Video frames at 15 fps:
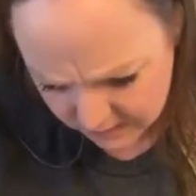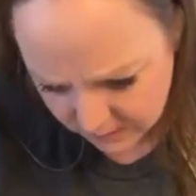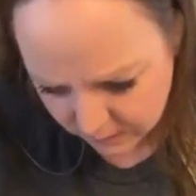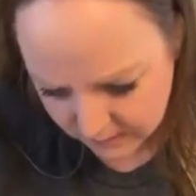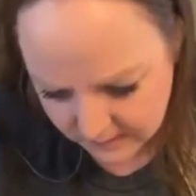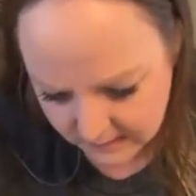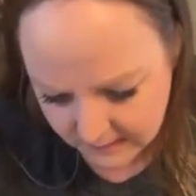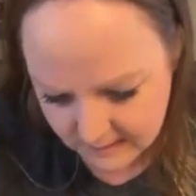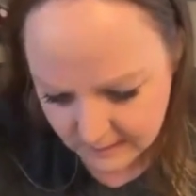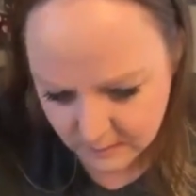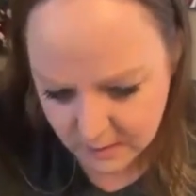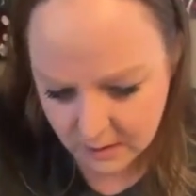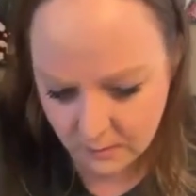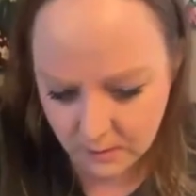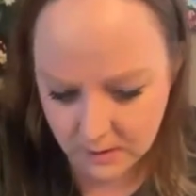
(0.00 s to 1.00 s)
hardware store
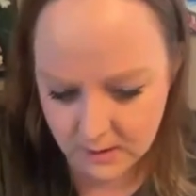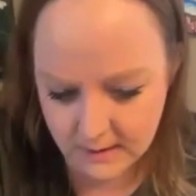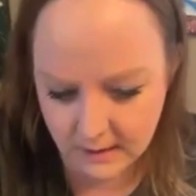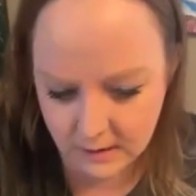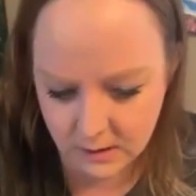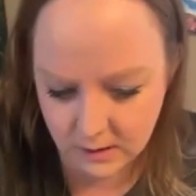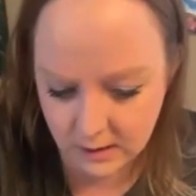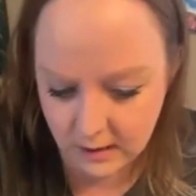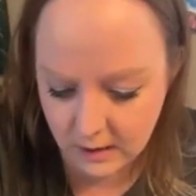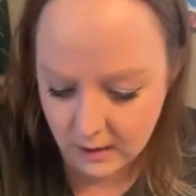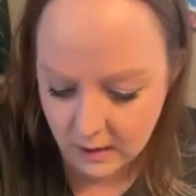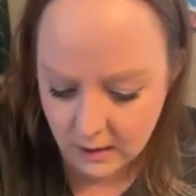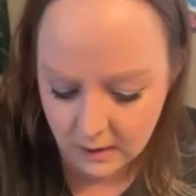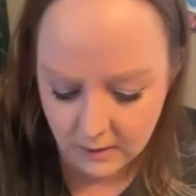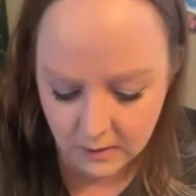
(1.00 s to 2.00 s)
sells them too, which is
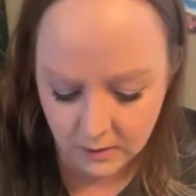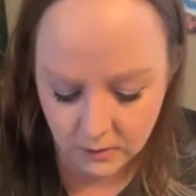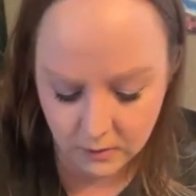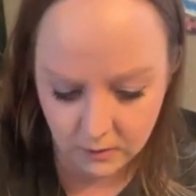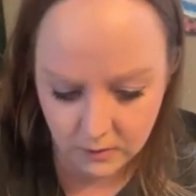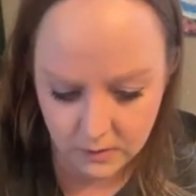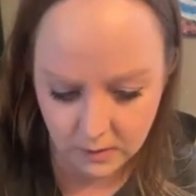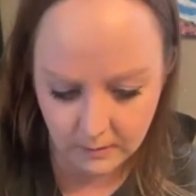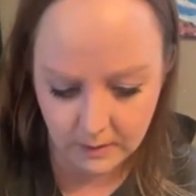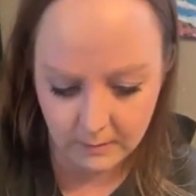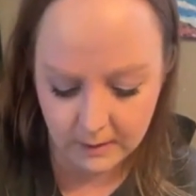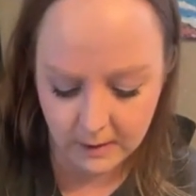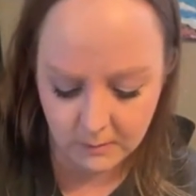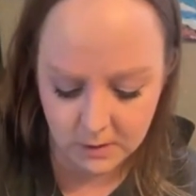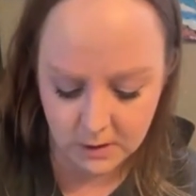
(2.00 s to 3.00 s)
actually the girl who told
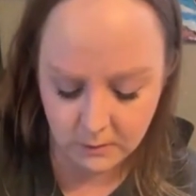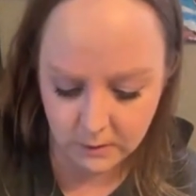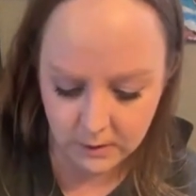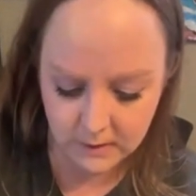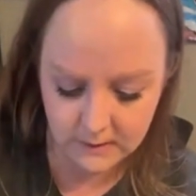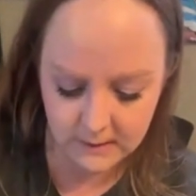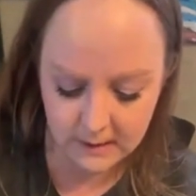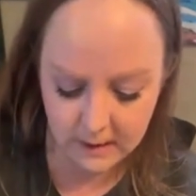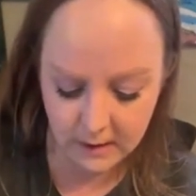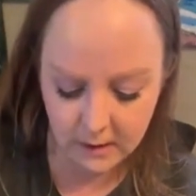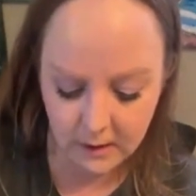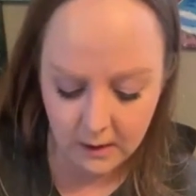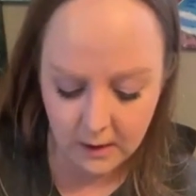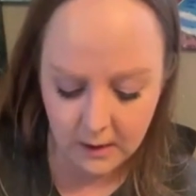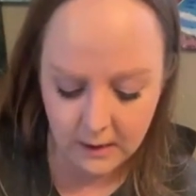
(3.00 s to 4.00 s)
me about them. She works
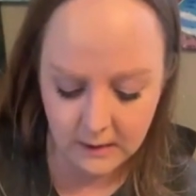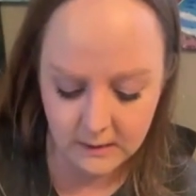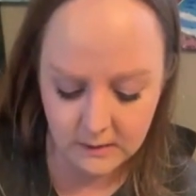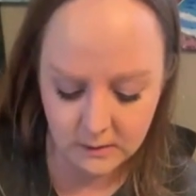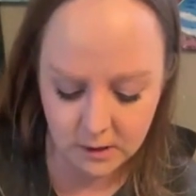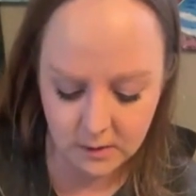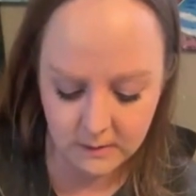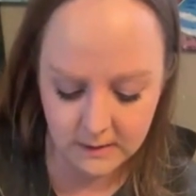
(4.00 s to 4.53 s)
there, and